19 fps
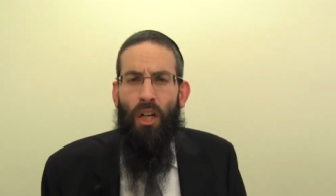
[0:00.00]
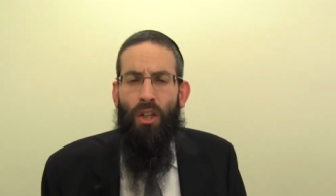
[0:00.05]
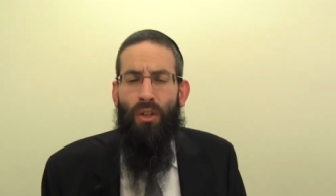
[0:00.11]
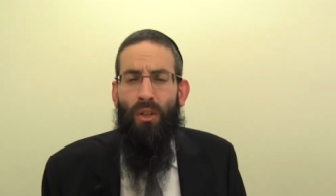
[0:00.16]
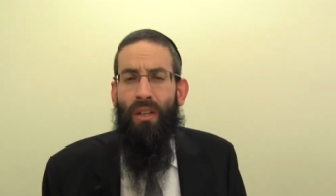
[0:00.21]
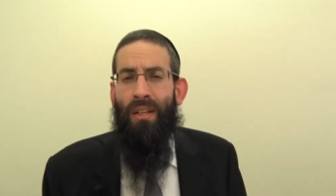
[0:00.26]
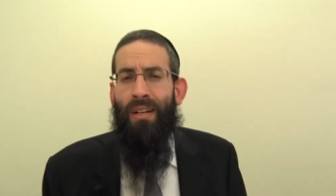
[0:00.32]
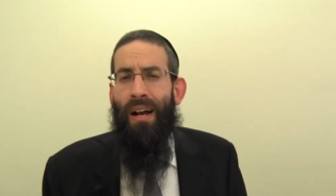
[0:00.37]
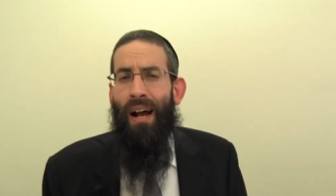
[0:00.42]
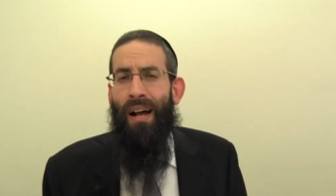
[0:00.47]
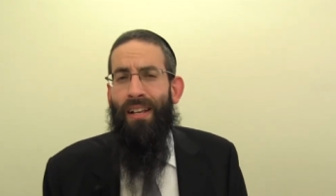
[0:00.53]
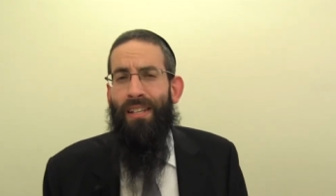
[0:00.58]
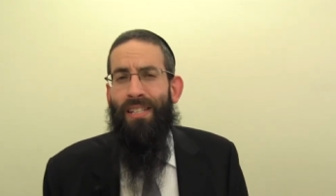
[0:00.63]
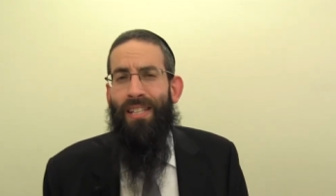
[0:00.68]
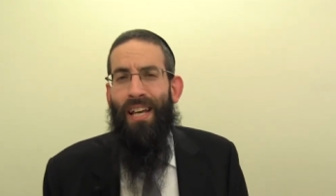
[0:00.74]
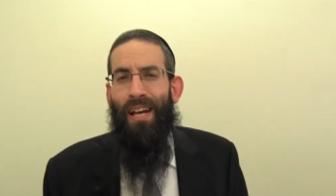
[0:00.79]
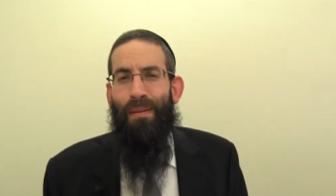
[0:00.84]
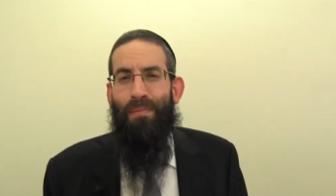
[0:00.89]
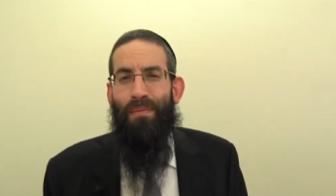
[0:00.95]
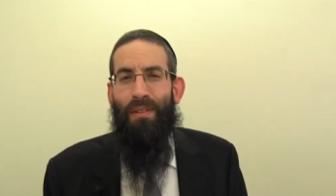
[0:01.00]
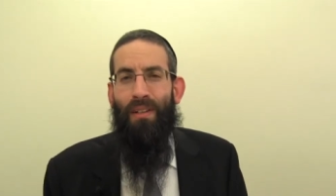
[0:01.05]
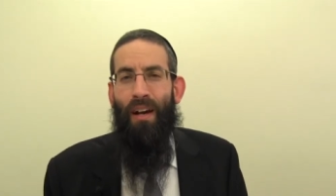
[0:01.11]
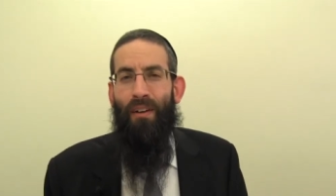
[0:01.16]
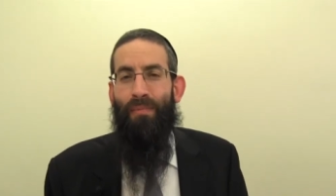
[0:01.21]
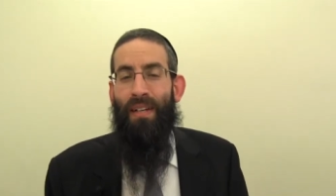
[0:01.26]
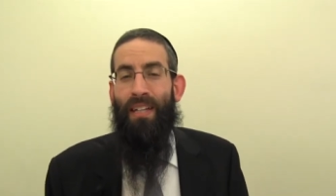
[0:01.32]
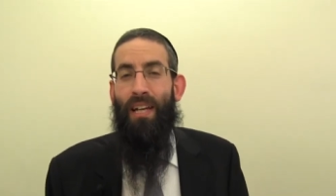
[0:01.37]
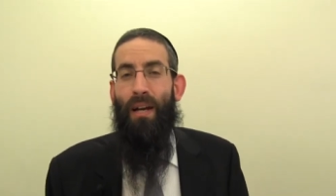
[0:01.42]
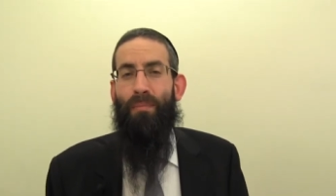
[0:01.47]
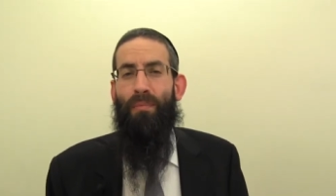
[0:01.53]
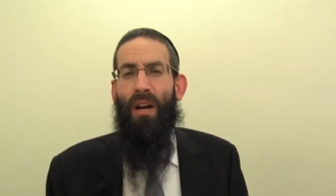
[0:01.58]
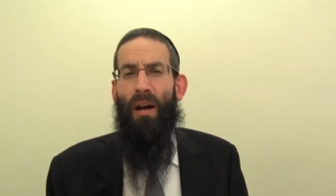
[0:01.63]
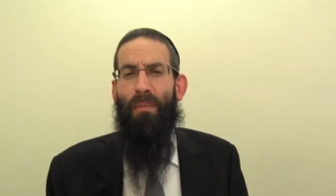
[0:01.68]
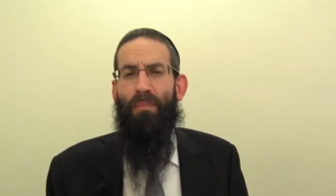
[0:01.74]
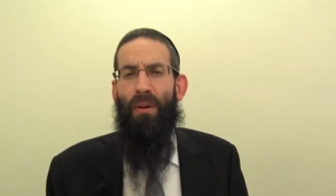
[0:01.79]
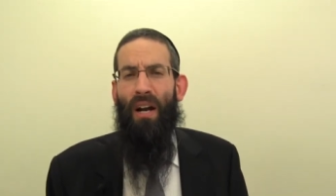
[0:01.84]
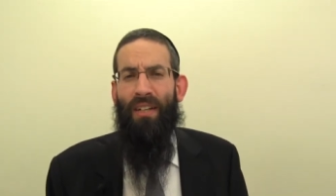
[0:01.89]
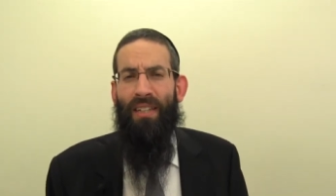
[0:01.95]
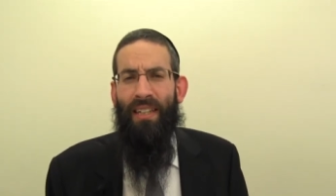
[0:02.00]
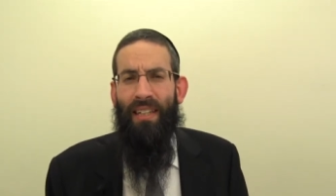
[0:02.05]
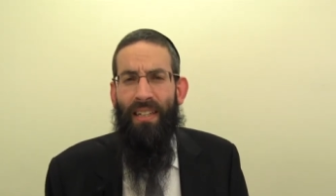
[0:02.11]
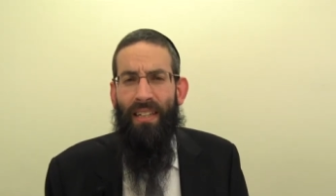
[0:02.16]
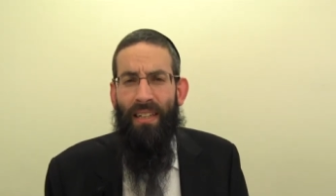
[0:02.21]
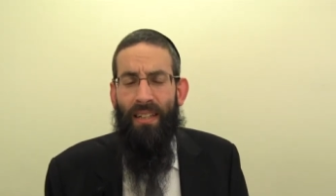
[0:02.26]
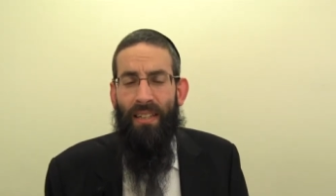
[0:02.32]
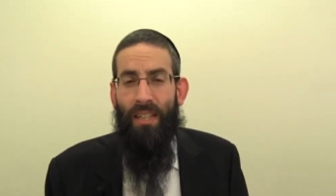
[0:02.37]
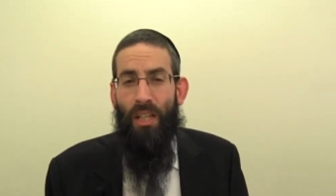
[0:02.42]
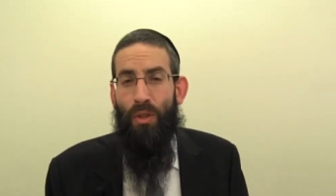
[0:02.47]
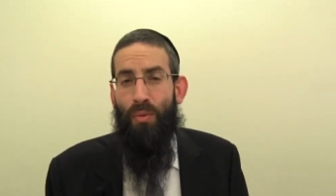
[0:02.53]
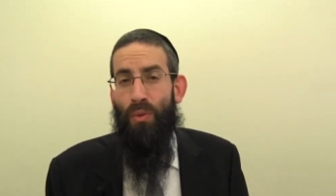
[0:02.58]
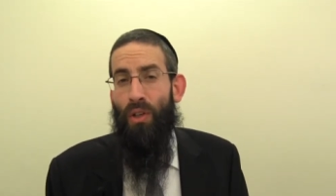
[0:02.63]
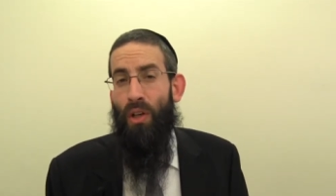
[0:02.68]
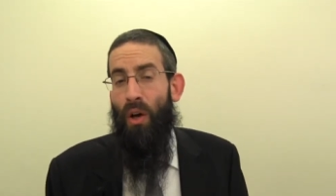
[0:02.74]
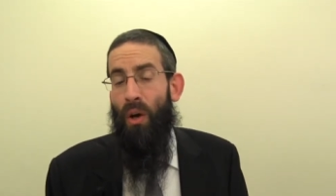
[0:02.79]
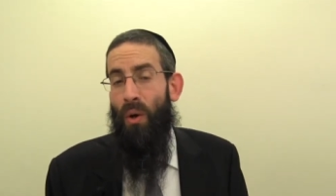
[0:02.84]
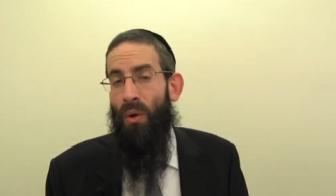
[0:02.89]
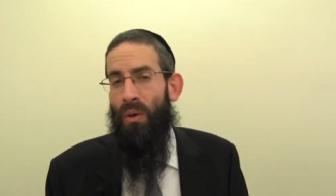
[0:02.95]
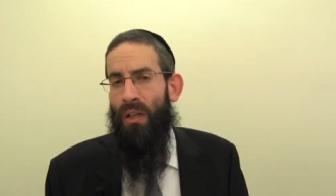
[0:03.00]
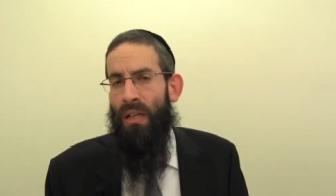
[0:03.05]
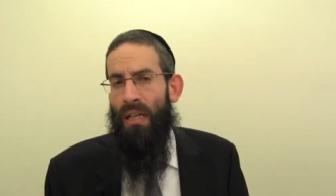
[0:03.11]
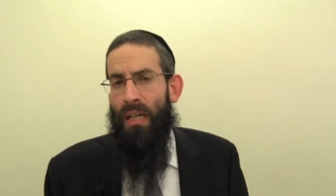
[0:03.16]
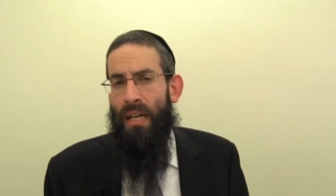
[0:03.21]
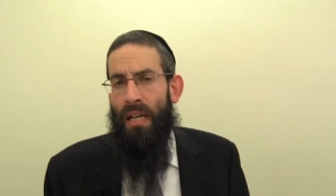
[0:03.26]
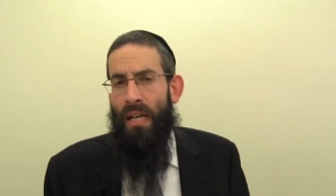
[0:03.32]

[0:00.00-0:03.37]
to the concept of making a bracha prior to eating, since we know